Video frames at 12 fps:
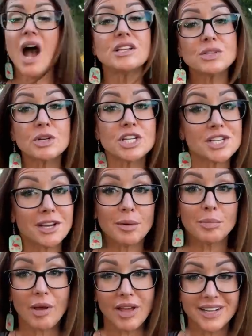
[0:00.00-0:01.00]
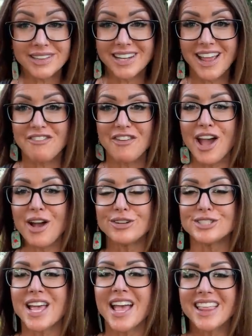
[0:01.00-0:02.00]
I also want to share a product that I
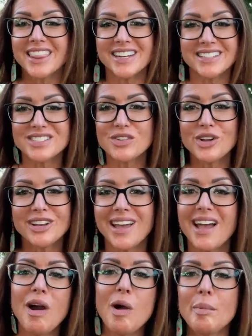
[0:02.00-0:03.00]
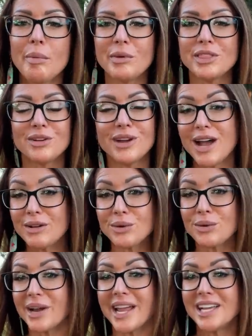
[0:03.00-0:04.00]
found that is going to help with your
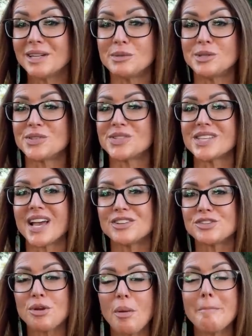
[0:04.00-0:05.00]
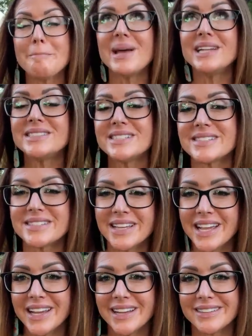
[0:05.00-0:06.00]
outdoor animals
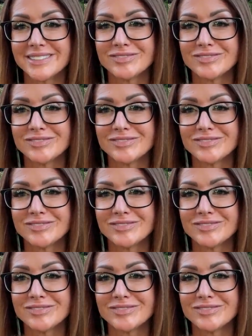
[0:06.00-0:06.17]
tremendously.